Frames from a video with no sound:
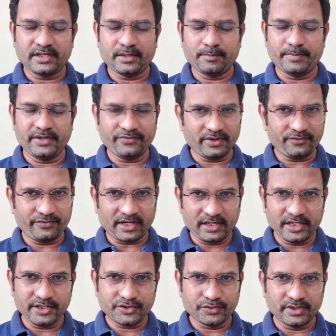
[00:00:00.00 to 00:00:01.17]
see, B-Pharm
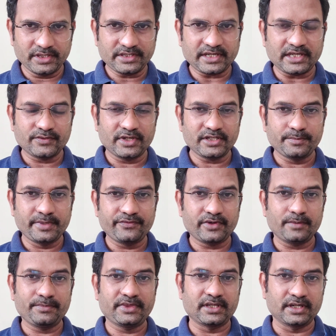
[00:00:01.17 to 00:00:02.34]
final year students as well as
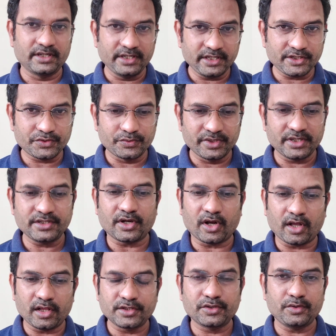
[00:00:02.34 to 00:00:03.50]
B-Pharm third year students are
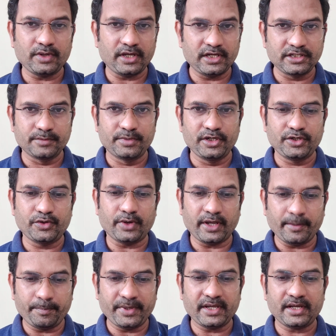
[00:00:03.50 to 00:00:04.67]
also eligible to
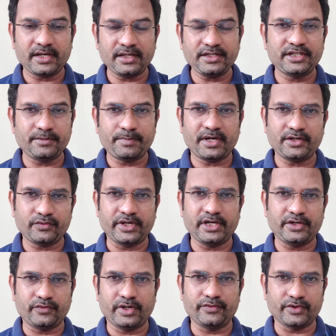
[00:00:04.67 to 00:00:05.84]
appear in GPAT
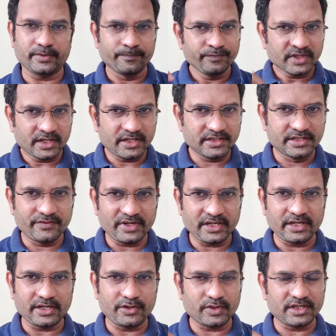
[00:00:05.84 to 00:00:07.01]
2024. It is given
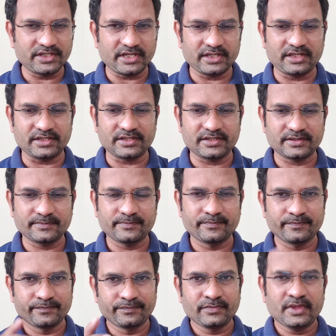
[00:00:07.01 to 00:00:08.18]
here. You can check this.
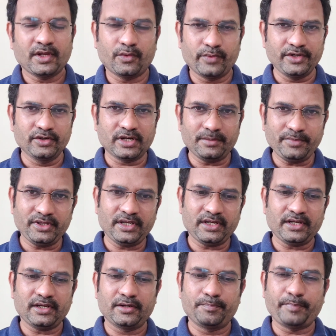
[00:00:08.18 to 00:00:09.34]
Now, when you come to
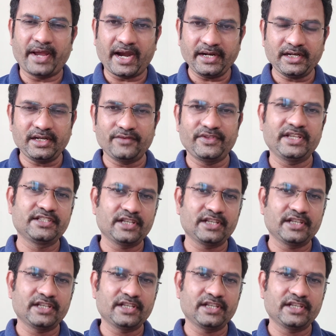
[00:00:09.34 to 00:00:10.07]
the uh, pattern of the